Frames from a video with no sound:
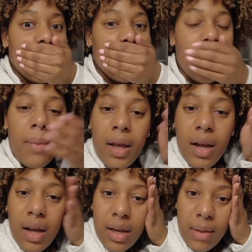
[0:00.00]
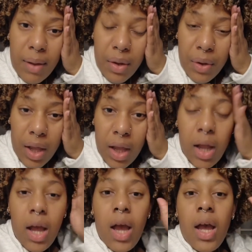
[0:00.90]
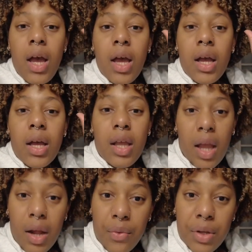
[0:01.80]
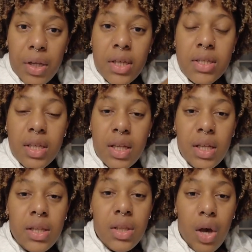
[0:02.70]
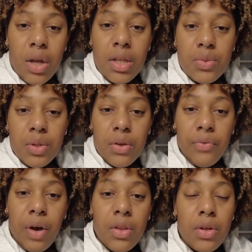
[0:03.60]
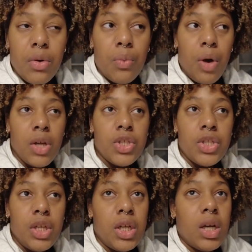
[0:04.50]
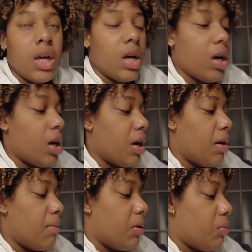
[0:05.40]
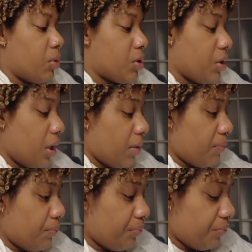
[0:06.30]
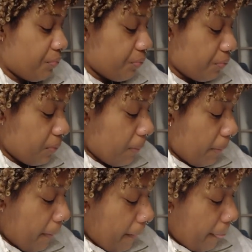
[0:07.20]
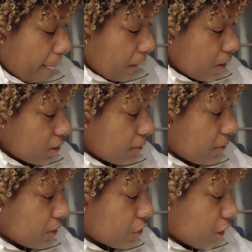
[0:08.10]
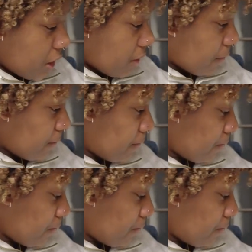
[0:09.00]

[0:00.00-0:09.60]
oh my God, am I okay? Carrie is in the audience with her father watching, what's her name? Something Chen.